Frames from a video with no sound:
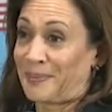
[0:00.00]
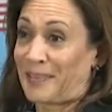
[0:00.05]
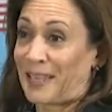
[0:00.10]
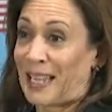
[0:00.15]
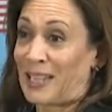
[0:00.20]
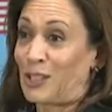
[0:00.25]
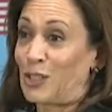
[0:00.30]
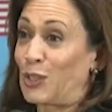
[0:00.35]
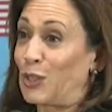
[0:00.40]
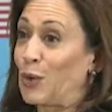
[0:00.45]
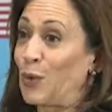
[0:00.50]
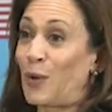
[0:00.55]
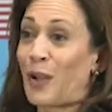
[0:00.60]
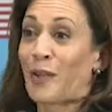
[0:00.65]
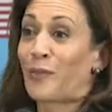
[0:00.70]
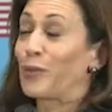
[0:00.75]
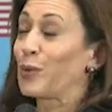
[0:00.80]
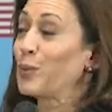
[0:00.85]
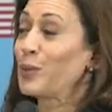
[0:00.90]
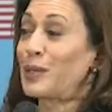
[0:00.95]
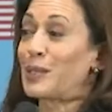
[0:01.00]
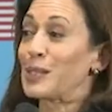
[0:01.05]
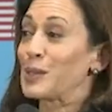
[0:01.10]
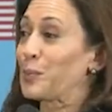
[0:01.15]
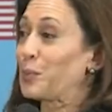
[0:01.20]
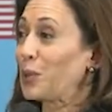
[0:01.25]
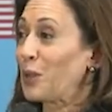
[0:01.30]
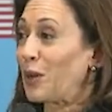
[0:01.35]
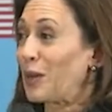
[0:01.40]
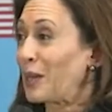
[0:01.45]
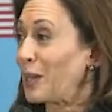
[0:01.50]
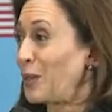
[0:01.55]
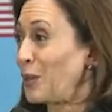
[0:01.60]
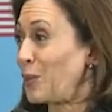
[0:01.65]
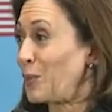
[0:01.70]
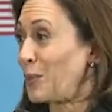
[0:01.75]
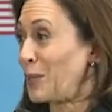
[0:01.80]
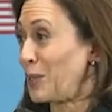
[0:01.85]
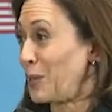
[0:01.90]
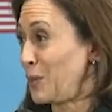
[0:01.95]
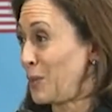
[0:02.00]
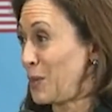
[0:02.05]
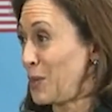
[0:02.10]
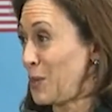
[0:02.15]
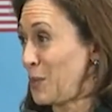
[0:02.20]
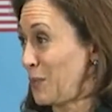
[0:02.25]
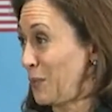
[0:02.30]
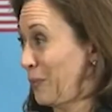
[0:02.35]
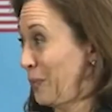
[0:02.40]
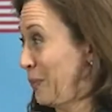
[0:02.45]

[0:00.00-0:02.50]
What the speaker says: and to know everyone is applauding you when you do.